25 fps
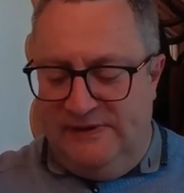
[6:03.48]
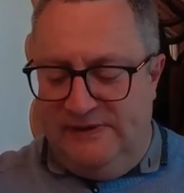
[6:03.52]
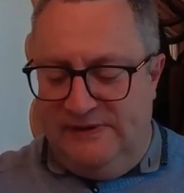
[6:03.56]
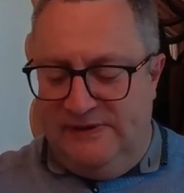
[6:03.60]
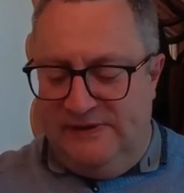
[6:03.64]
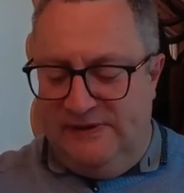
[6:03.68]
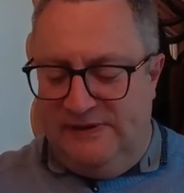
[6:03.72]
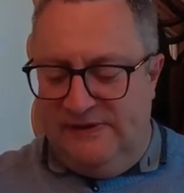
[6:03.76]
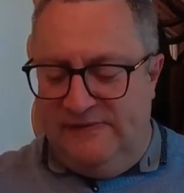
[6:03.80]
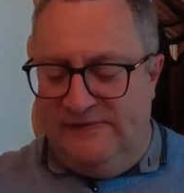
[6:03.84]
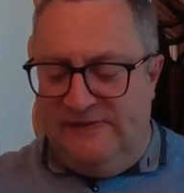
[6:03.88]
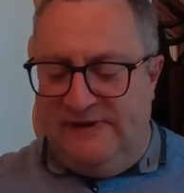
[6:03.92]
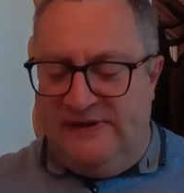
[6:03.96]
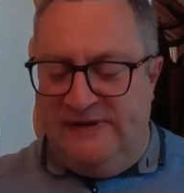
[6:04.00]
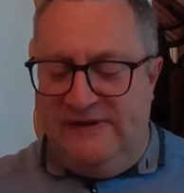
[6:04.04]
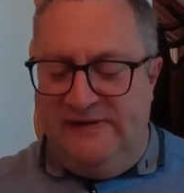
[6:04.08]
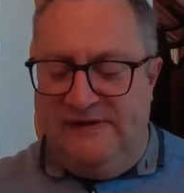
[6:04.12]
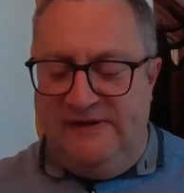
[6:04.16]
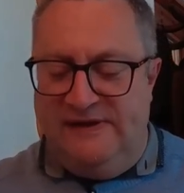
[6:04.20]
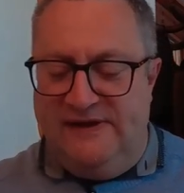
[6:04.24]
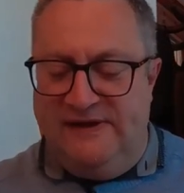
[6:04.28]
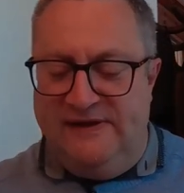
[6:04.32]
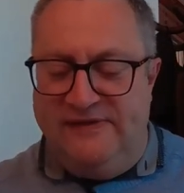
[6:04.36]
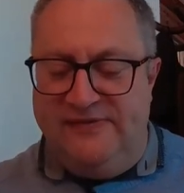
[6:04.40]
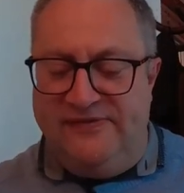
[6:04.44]
And then
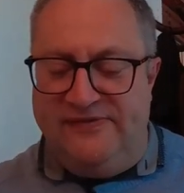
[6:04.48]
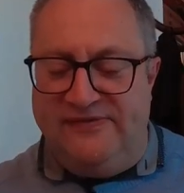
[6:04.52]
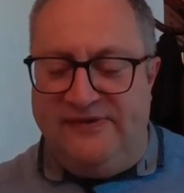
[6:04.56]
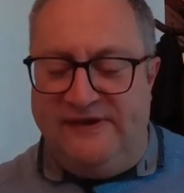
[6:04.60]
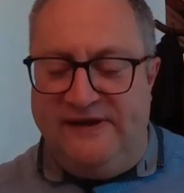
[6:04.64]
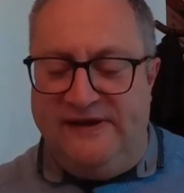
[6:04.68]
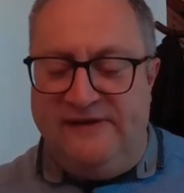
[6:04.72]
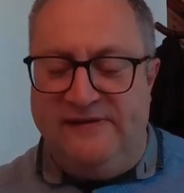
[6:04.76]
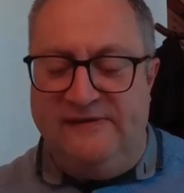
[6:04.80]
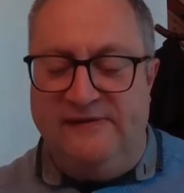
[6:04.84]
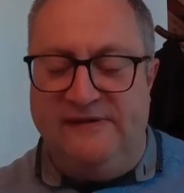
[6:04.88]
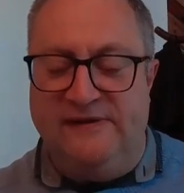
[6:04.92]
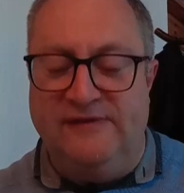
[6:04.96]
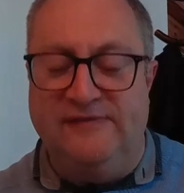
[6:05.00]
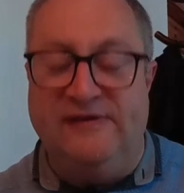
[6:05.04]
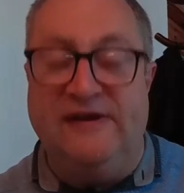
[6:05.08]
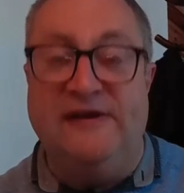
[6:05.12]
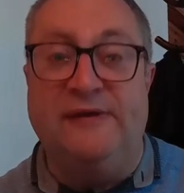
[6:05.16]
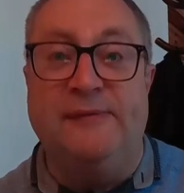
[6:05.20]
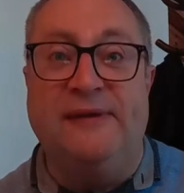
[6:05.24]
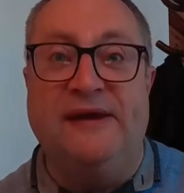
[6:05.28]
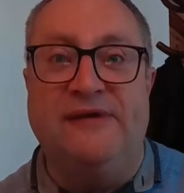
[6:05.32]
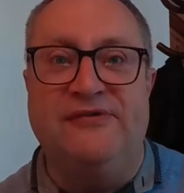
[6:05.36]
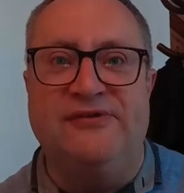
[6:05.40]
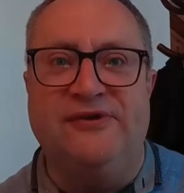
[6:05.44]
inside, I don't think I'm going to be
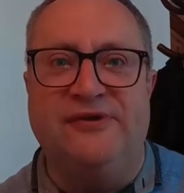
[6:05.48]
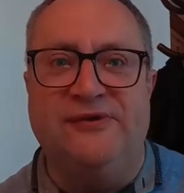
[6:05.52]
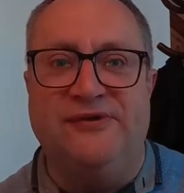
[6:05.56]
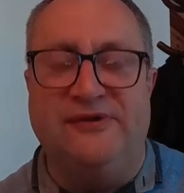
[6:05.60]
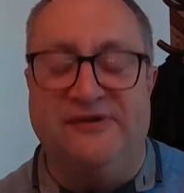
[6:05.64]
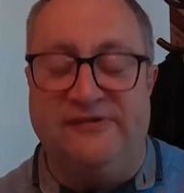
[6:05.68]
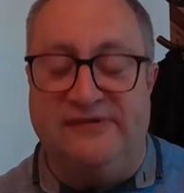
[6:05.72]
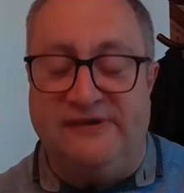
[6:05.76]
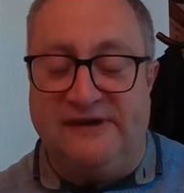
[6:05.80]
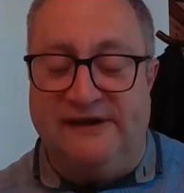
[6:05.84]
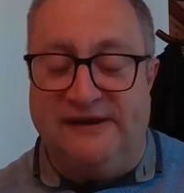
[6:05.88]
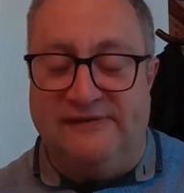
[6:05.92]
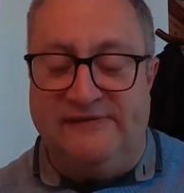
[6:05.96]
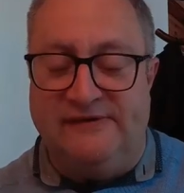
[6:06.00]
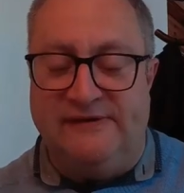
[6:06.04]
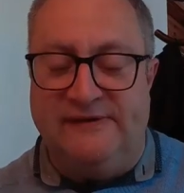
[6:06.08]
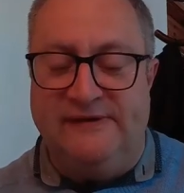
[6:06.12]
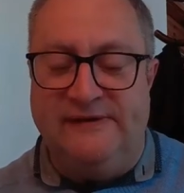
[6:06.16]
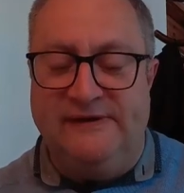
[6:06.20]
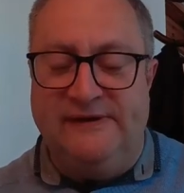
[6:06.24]
able to hold it together.